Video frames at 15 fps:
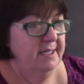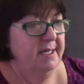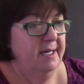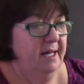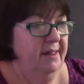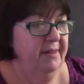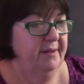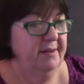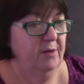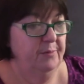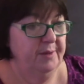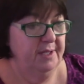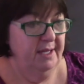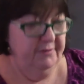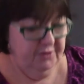I think there'll
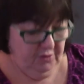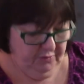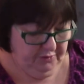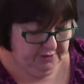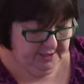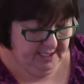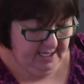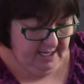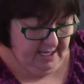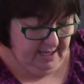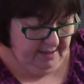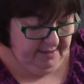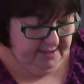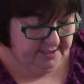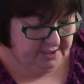be leftovers.
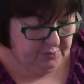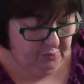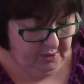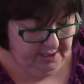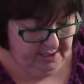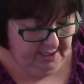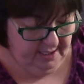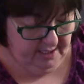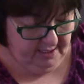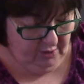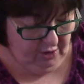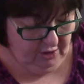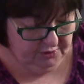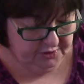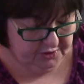This one
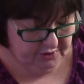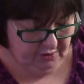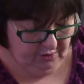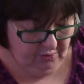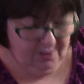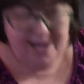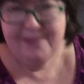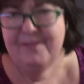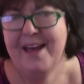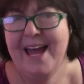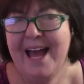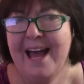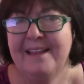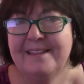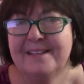also, I've
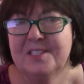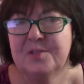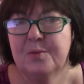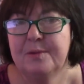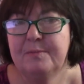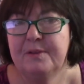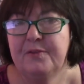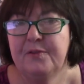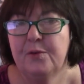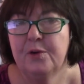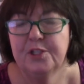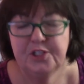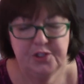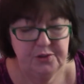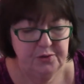had this one
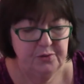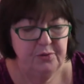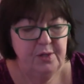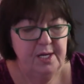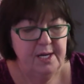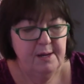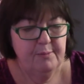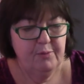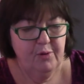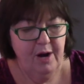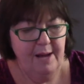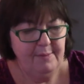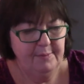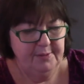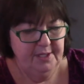before too,
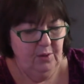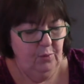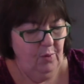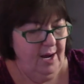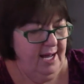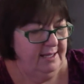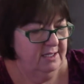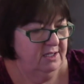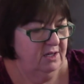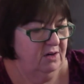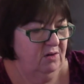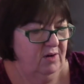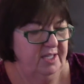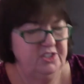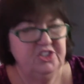probably a while
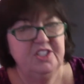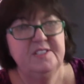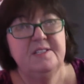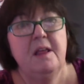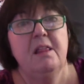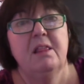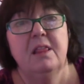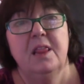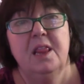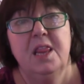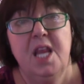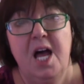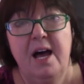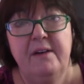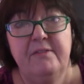ago. I just
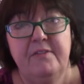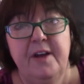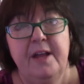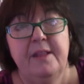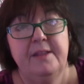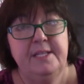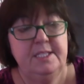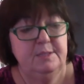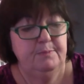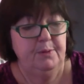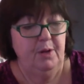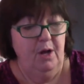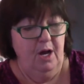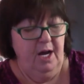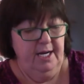love these
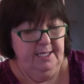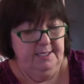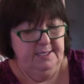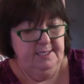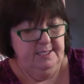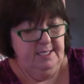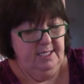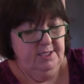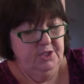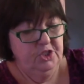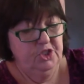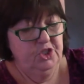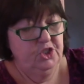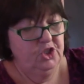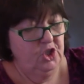blocks
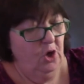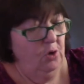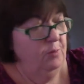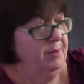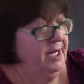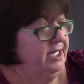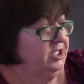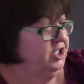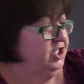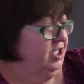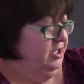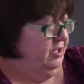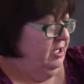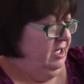so much.